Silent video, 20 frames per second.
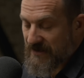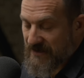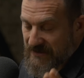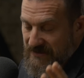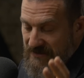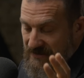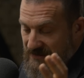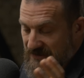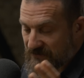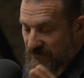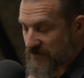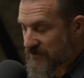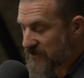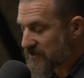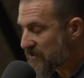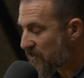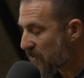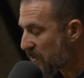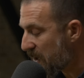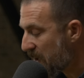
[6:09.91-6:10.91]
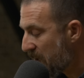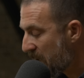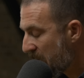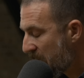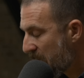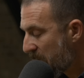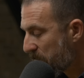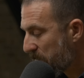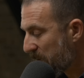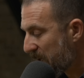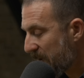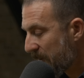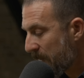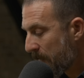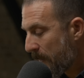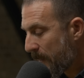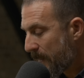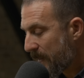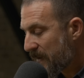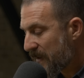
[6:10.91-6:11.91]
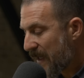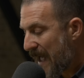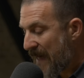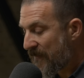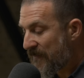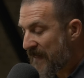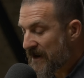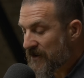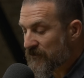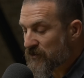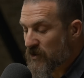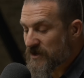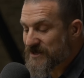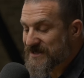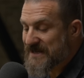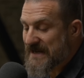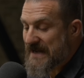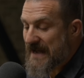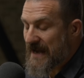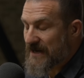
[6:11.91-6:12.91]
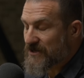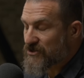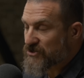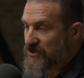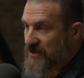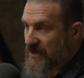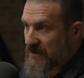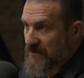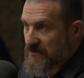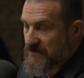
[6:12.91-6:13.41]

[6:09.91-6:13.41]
That's a different story. But, and then of course, D H T.